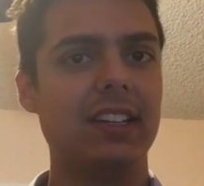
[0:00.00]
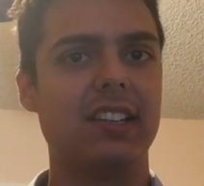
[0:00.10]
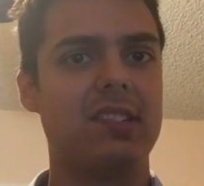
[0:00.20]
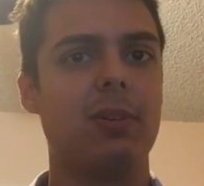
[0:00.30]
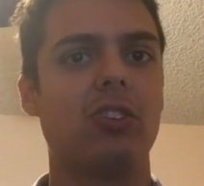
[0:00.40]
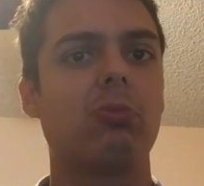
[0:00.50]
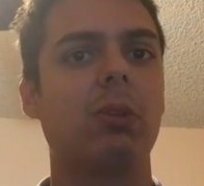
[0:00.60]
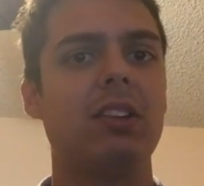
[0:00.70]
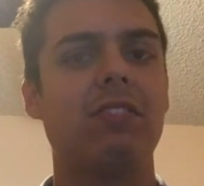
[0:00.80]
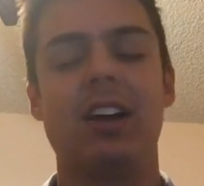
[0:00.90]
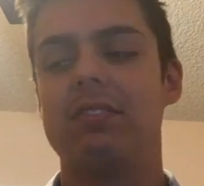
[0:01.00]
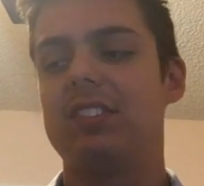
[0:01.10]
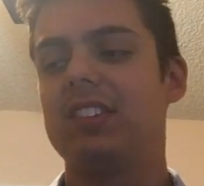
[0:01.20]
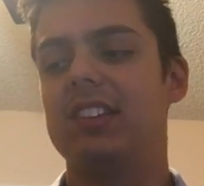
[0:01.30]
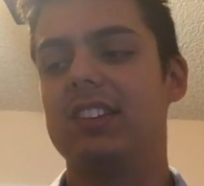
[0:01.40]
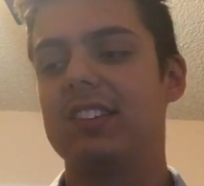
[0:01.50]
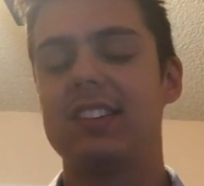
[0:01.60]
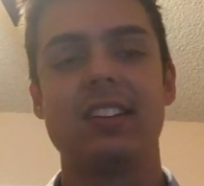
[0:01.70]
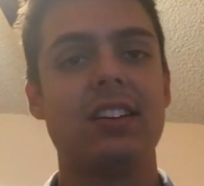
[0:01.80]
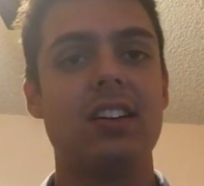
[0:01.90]
that's about 25 cents
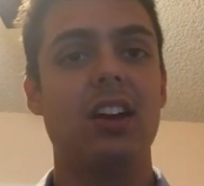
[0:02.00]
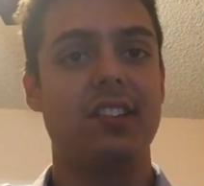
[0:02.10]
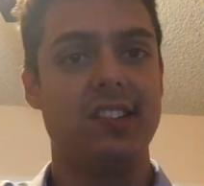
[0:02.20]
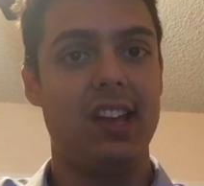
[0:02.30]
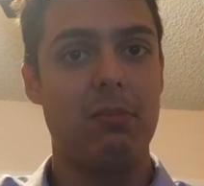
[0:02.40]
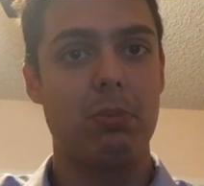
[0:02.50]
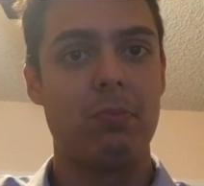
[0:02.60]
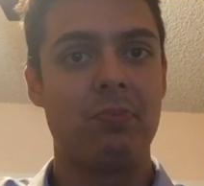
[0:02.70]
a stamp.